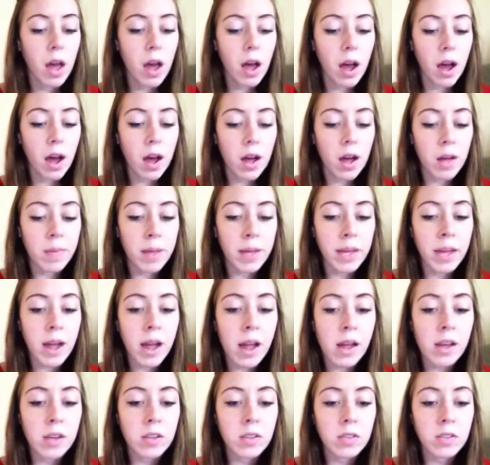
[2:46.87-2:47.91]
I
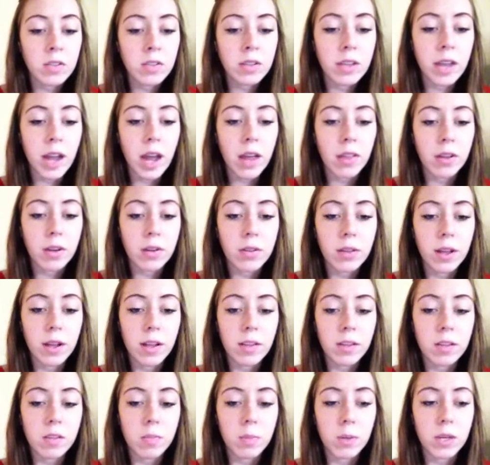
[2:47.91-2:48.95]
kind of just gathered
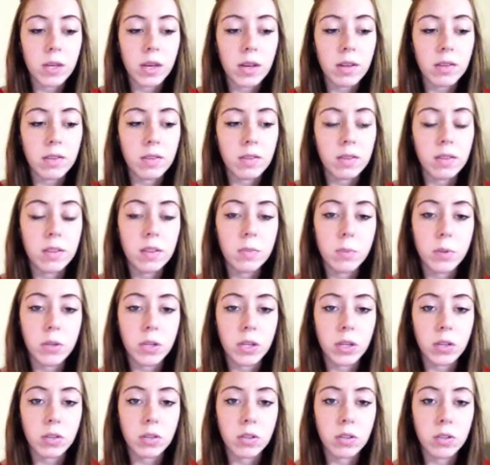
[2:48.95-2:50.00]
that it's because these
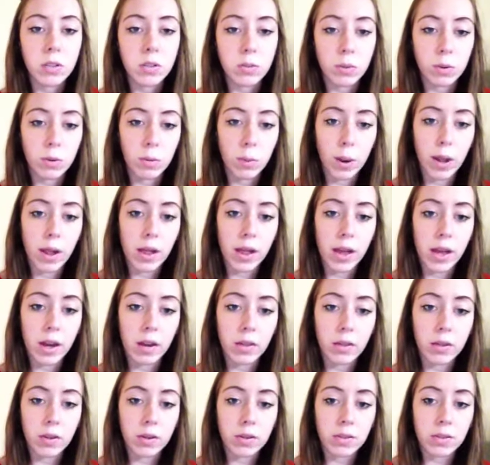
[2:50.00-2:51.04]
particular students were well ahead on
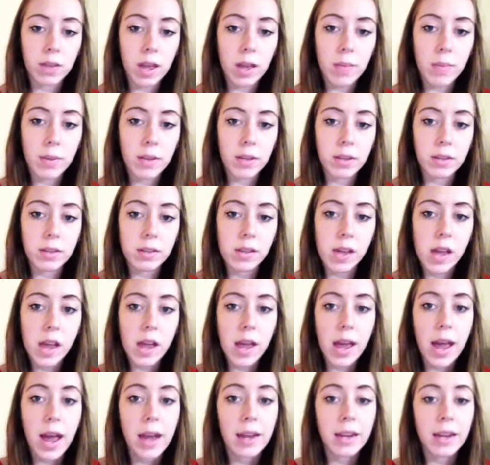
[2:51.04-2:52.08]
their assignment
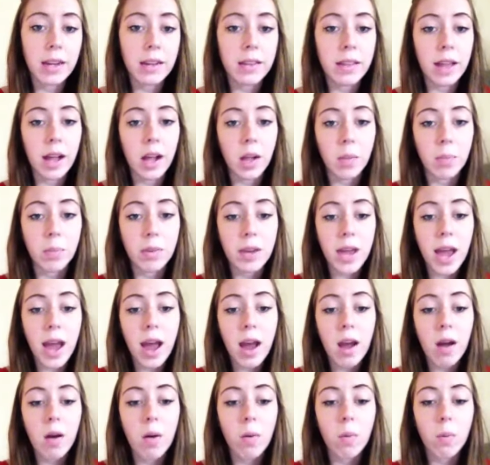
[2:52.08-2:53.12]
and needed the help
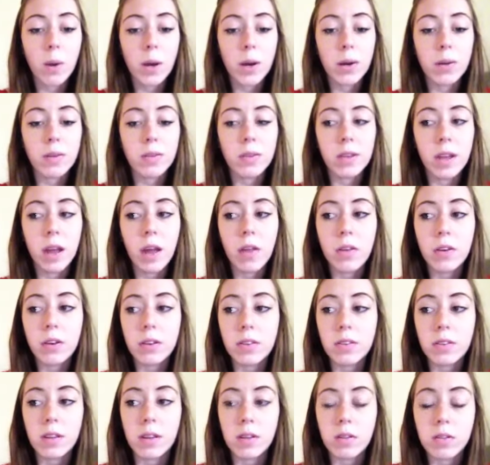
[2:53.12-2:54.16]
now, whereas the other
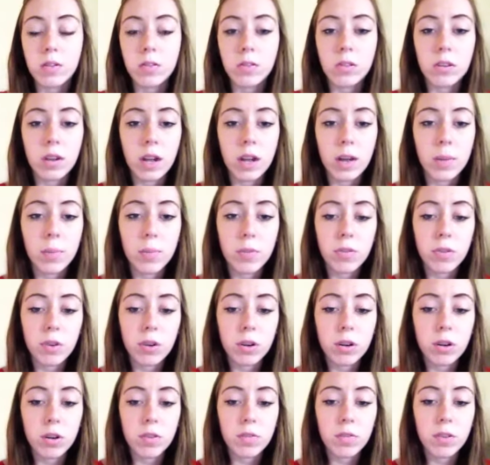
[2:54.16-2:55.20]
student I
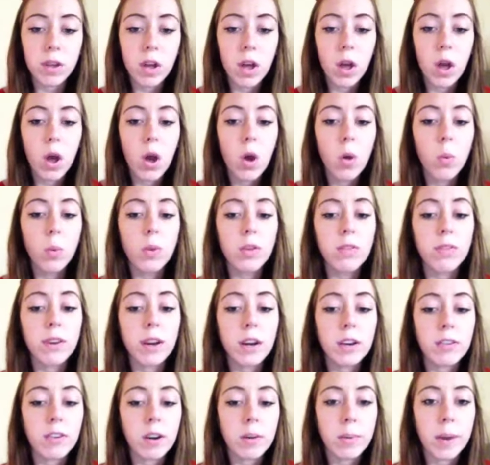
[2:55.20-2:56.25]
observed was
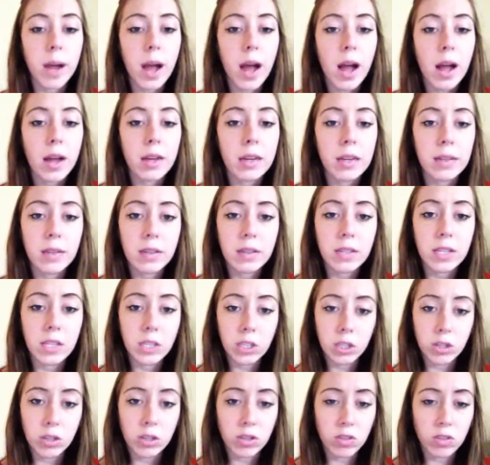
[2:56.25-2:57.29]
very far behind, and the
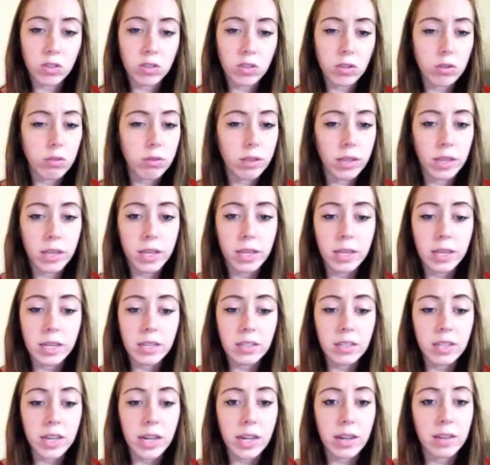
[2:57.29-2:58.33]
teacher just knew that he needed
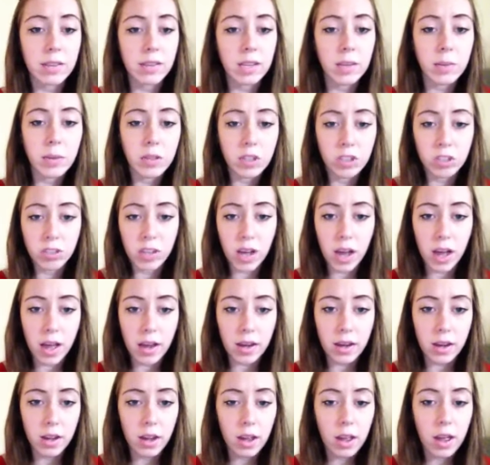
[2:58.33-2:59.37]
to get his image
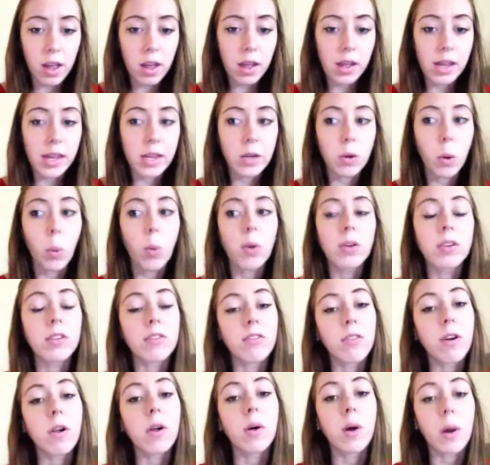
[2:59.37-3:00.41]
done in order to
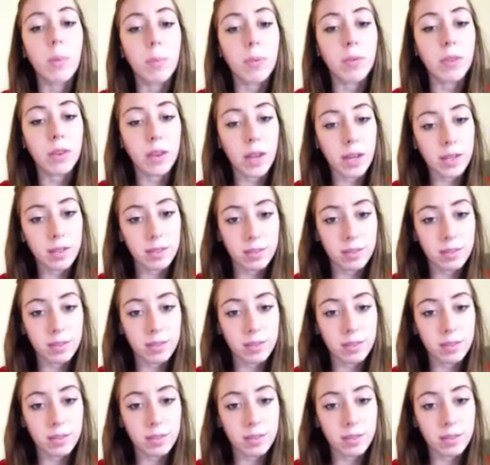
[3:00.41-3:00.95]
follow up with the next